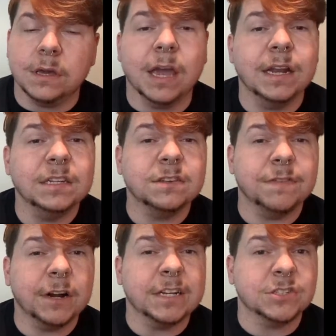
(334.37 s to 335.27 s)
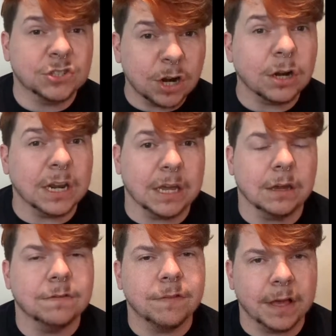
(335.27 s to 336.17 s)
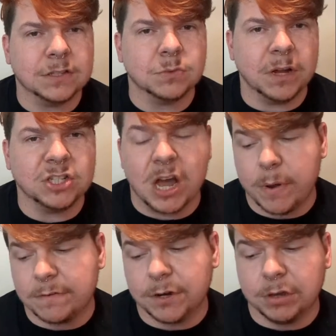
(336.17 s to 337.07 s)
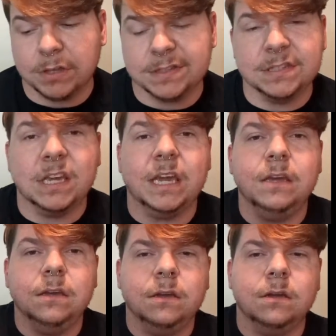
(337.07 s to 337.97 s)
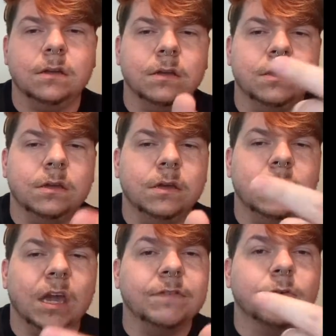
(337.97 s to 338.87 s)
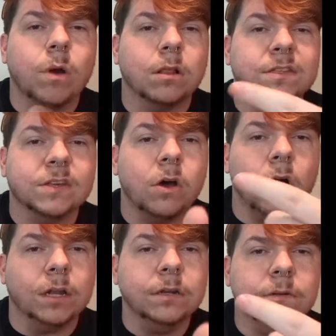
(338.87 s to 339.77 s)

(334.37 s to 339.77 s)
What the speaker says: It is a very sturdy flick switch, however. You can see, even while it's on,